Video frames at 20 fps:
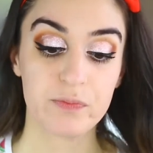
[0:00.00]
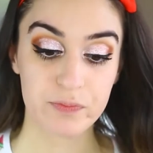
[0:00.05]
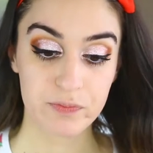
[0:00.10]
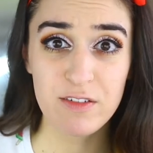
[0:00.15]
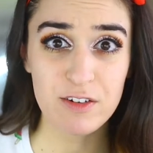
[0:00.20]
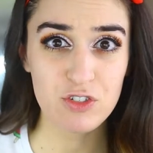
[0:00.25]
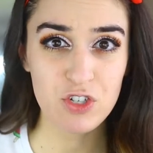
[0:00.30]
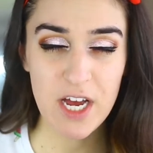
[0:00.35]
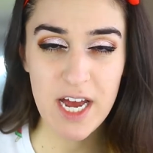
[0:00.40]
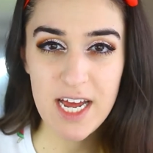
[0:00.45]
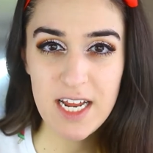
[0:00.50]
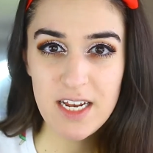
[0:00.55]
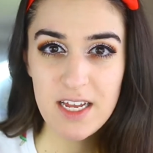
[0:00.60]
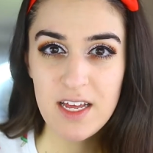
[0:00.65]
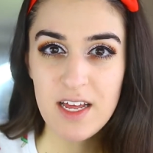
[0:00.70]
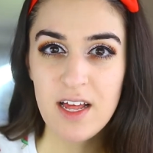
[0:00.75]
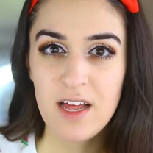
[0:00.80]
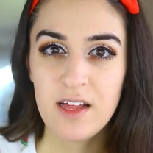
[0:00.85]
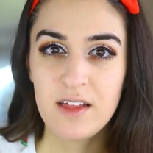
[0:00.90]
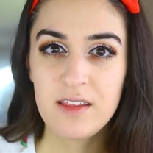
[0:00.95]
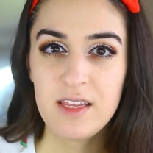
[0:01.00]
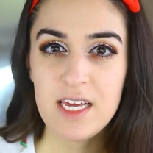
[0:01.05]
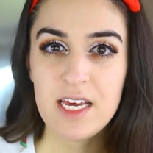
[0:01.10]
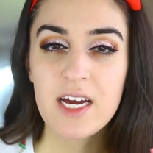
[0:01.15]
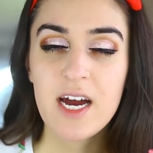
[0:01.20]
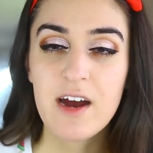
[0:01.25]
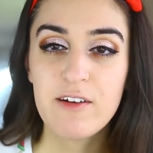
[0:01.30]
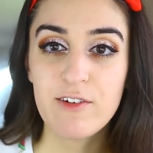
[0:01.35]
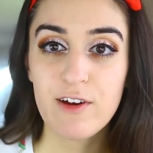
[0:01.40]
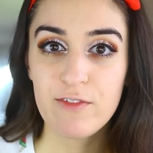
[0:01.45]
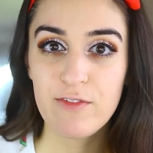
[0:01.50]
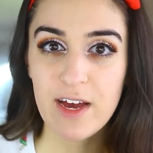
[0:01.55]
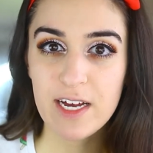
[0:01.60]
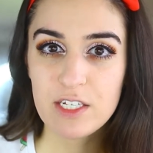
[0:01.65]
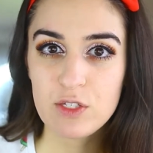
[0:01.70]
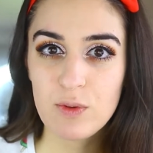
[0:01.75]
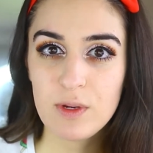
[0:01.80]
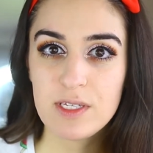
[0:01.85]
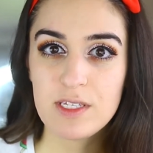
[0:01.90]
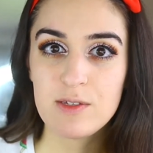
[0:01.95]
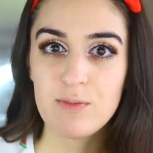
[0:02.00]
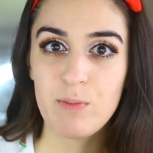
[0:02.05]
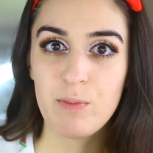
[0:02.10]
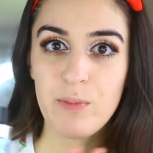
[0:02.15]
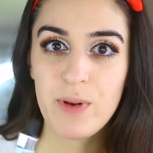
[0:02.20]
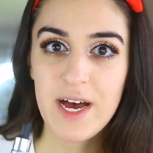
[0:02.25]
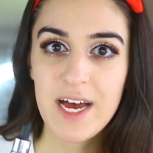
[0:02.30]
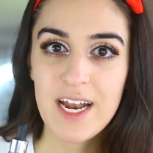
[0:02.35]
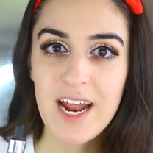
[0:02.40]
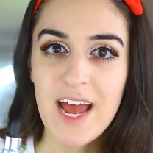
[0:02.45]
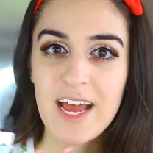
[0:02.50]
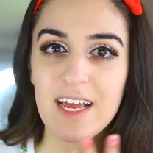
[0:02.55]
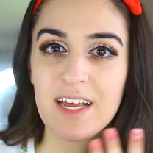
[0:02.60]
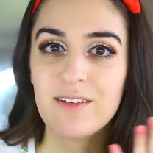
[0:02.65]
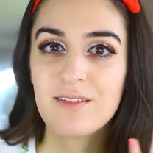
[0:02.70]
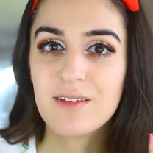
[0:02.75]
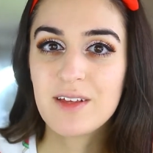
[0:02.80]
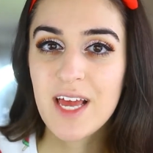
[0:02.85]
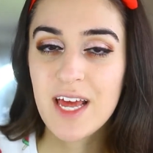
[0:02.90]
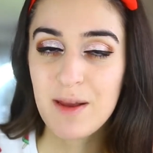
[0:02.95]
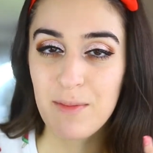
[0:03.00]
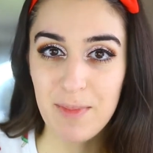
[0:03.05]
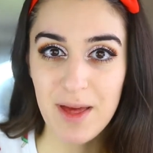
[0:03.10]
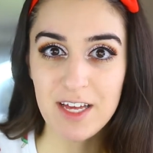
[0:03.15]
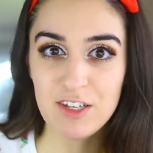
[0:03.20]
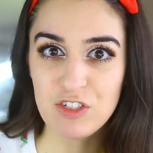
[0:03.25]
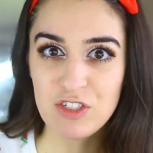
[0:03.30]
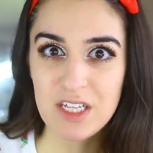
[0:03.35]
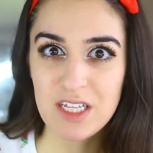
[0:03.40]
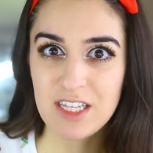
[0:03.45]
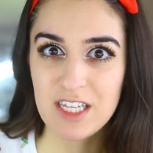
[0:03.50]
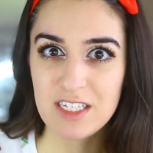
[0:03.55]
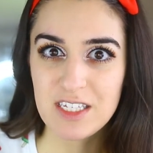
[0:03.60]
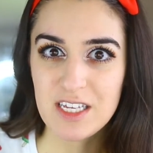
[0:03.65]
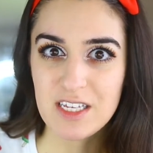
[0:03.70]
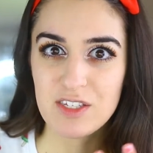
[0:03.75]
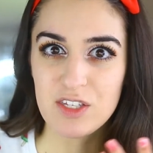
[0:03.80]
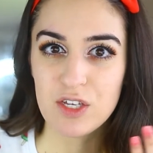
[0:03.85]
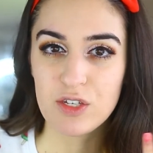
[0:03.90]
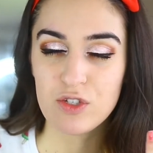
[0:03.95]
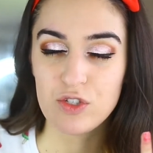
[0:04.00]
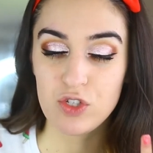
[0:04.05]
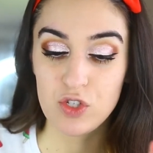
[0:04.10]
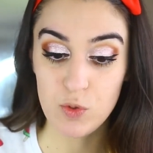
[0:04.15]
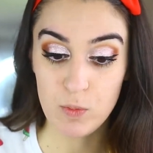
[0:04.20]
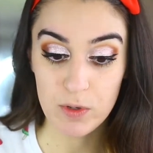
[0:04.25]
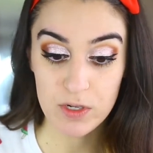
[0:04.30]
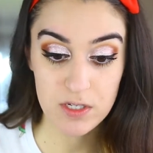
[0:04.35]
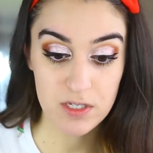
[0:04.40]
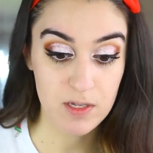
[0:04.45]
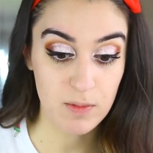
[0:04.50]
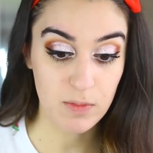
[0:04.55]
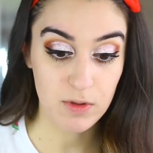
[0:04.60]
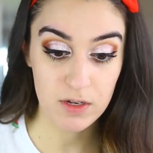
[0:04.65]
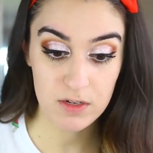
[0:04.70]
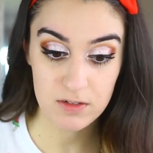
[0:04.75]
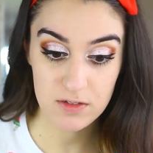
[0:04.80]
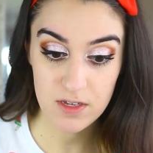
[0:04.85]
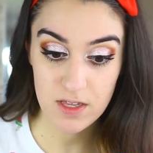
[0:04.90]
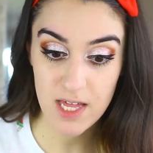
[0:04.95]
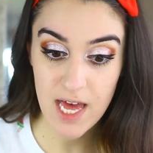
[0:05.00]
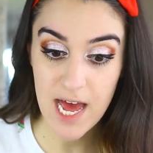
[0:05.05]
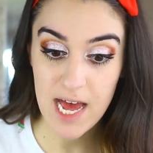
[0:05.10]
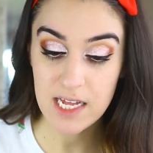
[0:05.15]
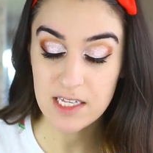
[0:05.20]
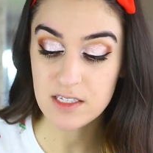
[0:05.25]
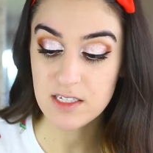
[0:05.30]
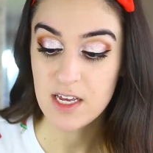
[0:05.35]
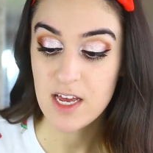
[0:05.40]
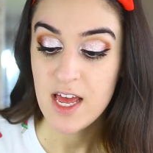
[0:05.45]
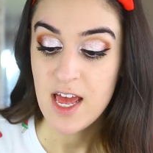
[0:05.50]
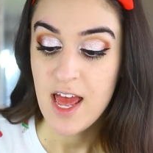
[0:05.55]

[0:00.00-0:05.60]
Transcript: i never tried the Cover FX ones, but I can imagine that this is super similar to that.